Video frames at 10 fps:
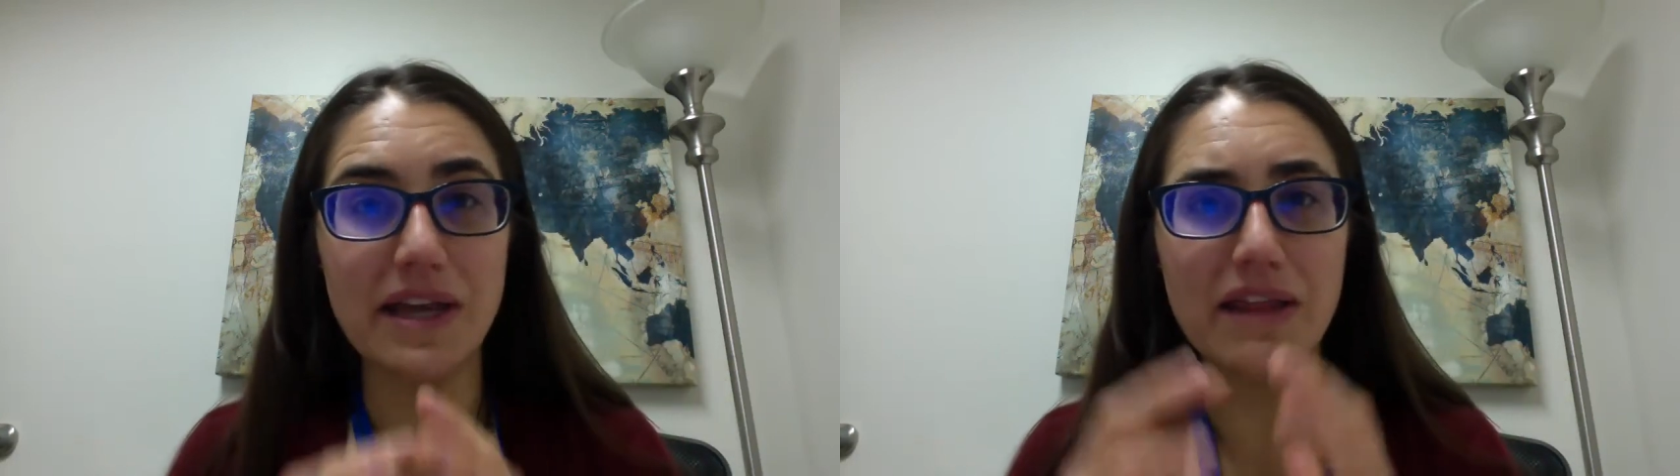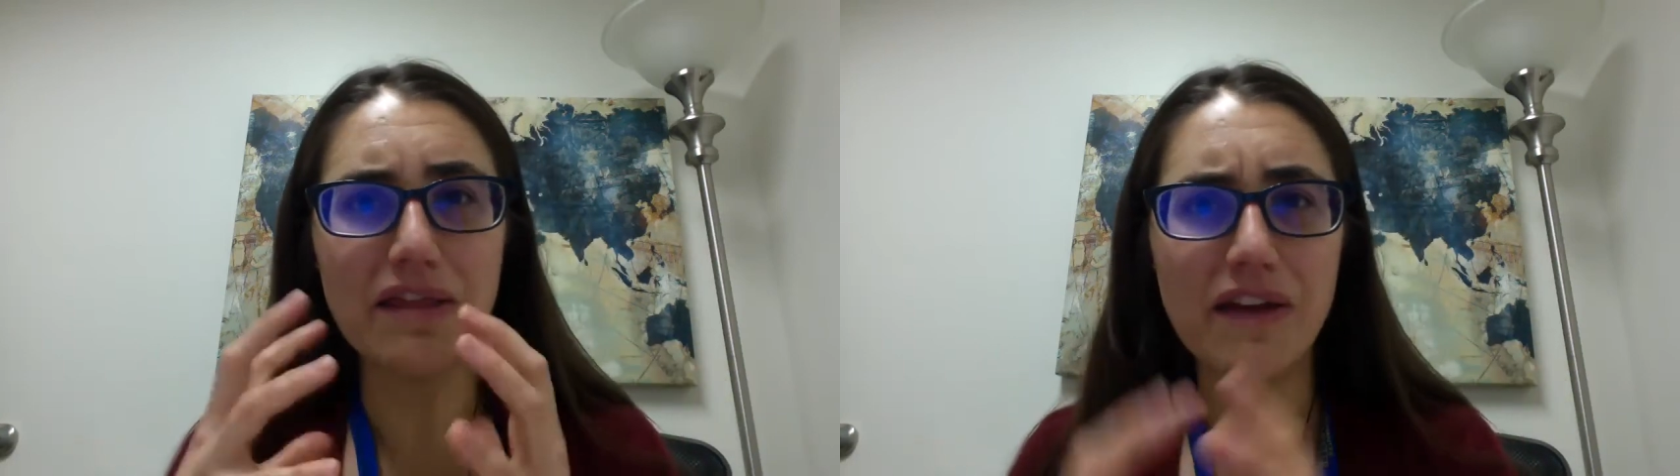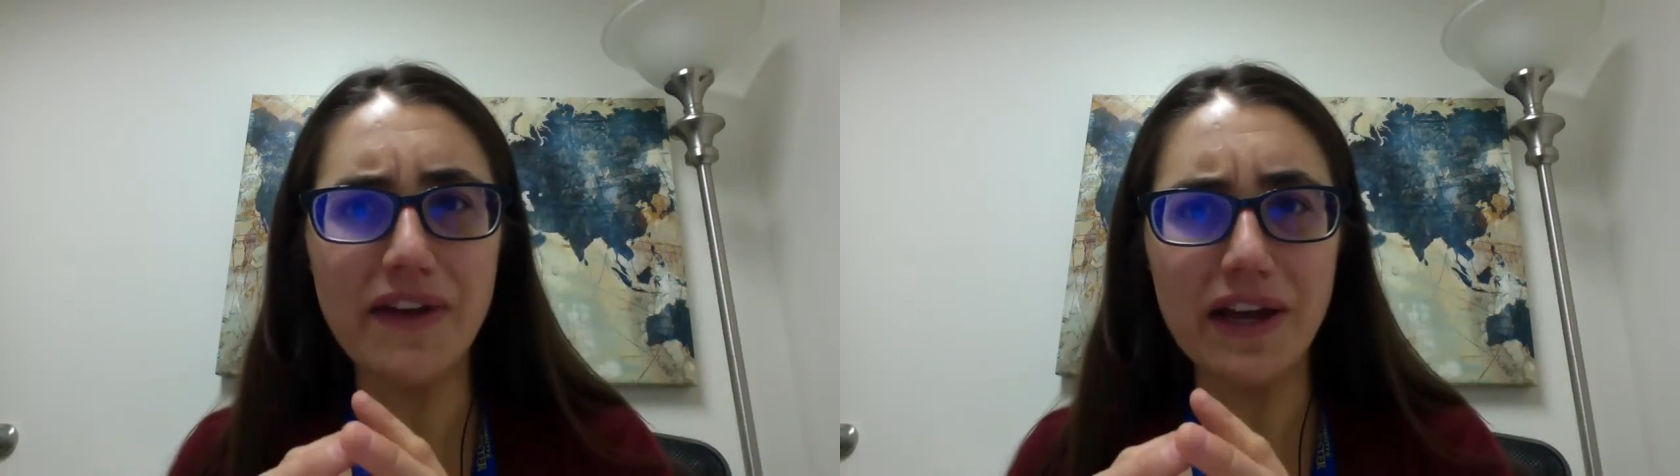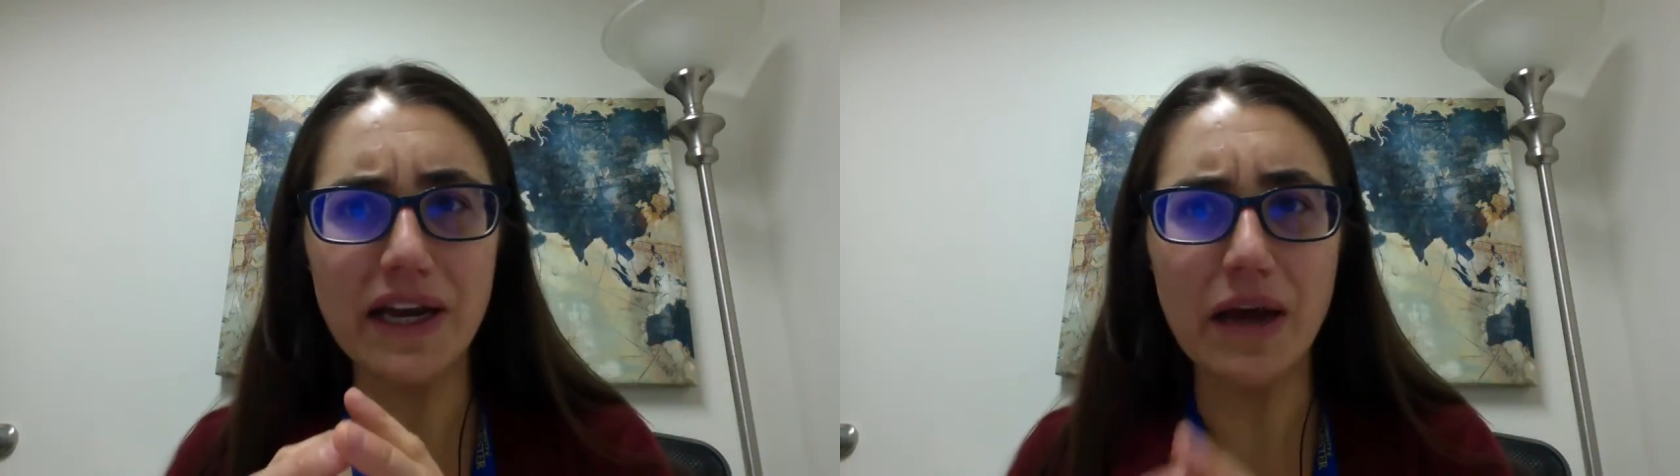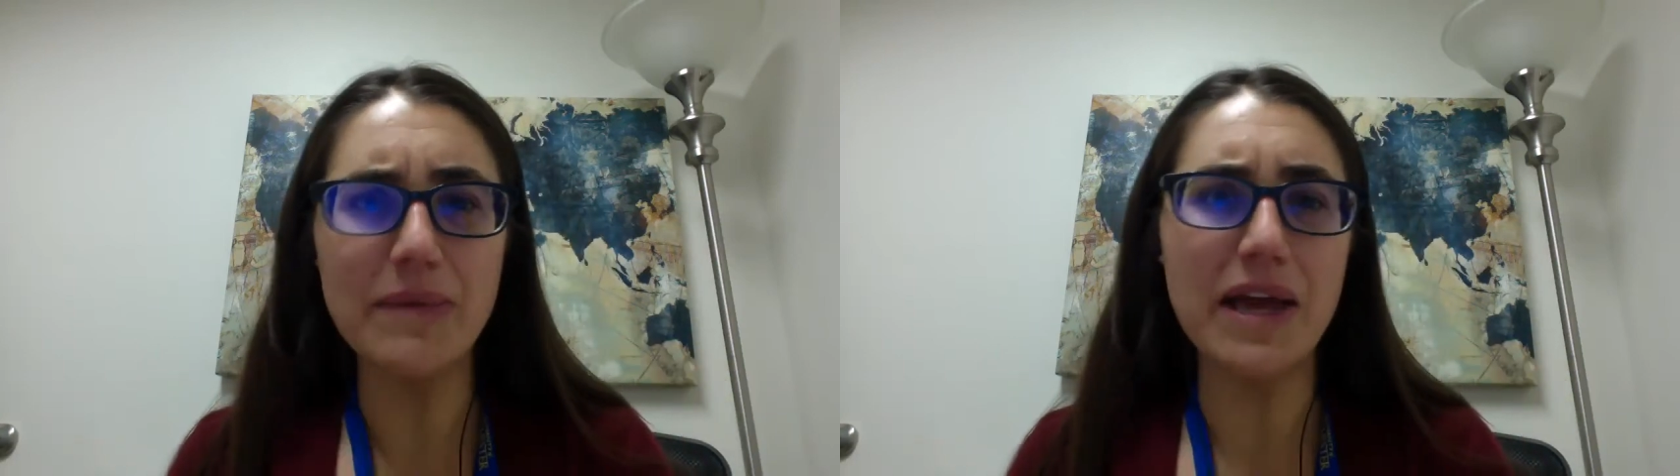I love
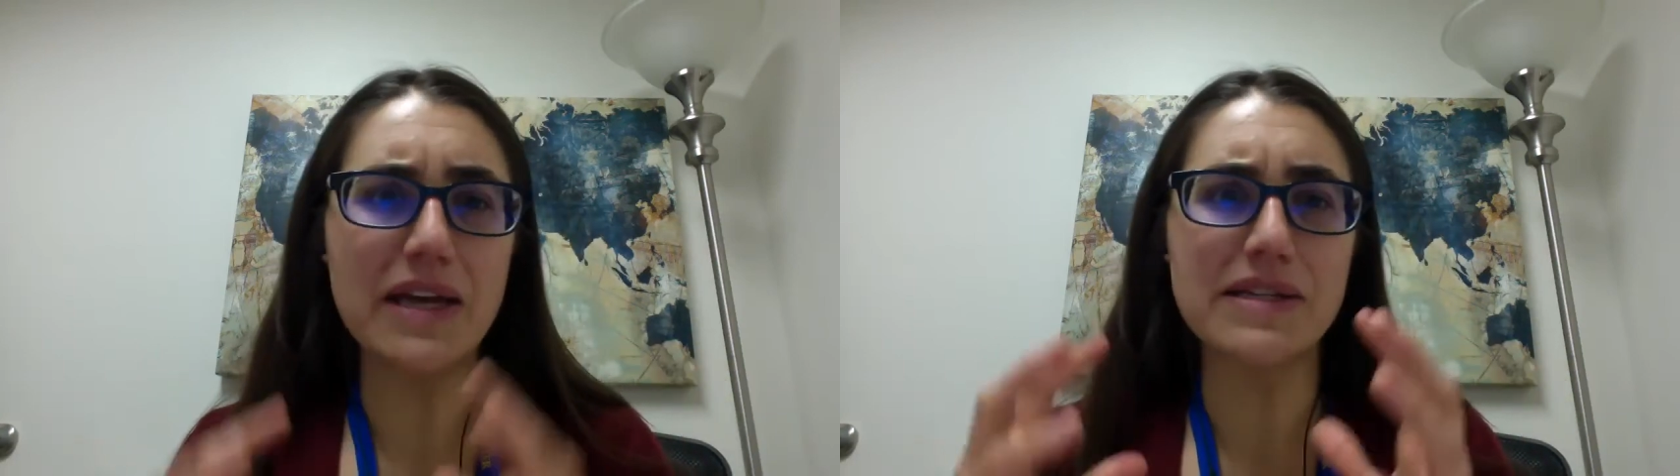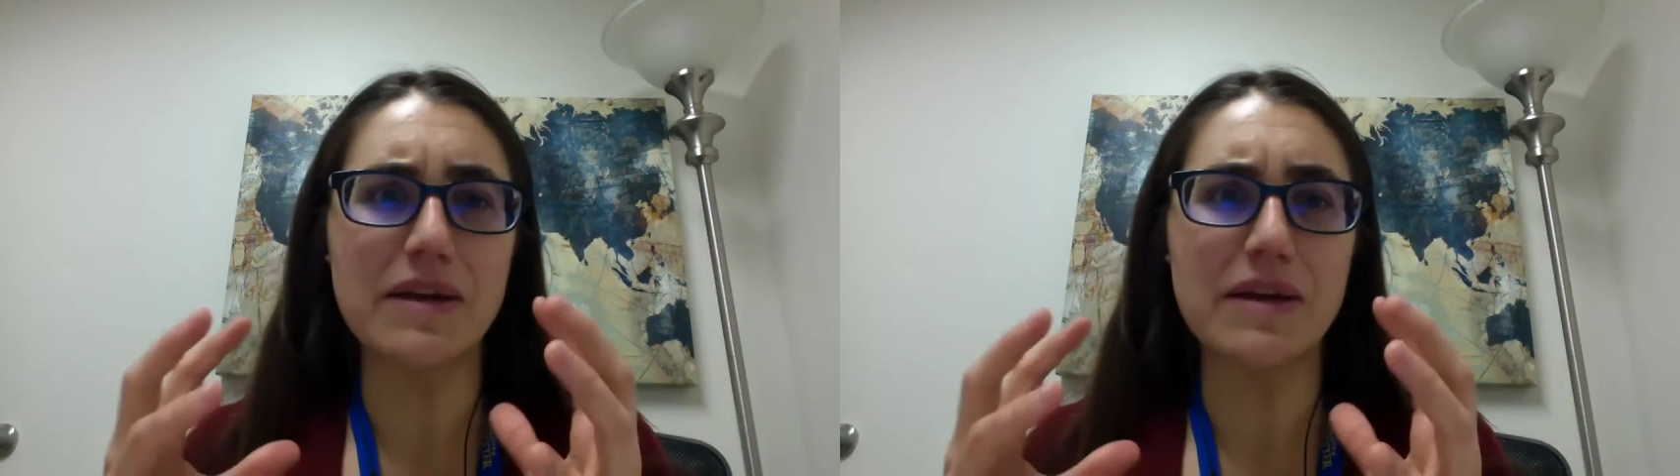economics.